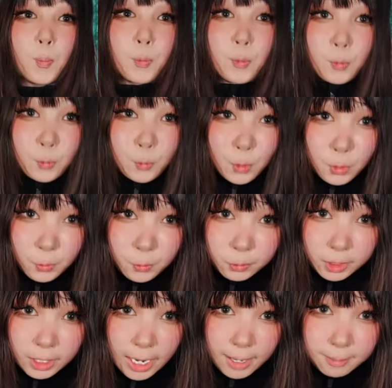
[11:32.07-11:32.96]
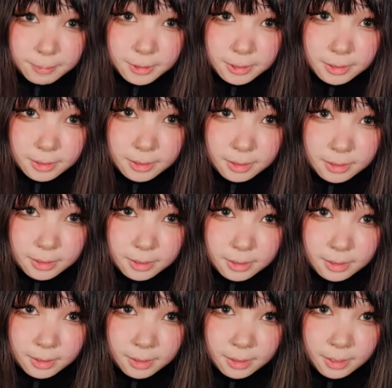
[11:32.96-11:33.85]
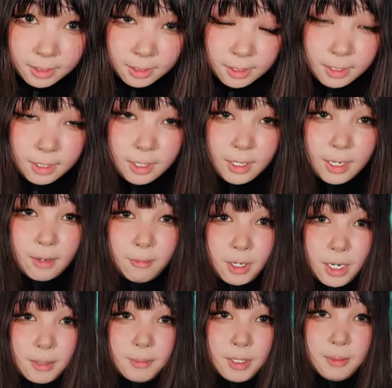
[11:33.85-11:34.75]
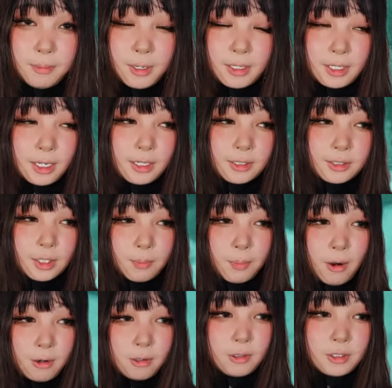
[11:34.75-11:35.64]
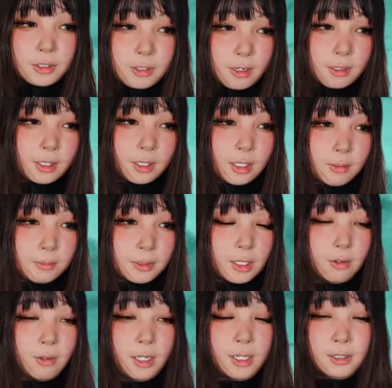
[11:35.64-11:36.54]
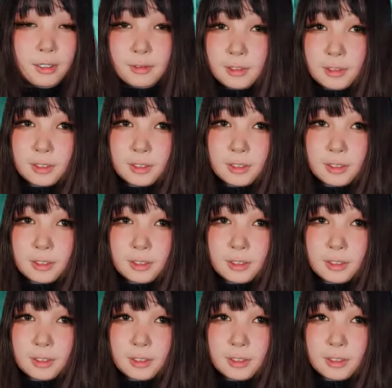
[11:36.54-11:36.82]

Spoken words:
prolapses. And what I mean by that is that part of the socket comes out. This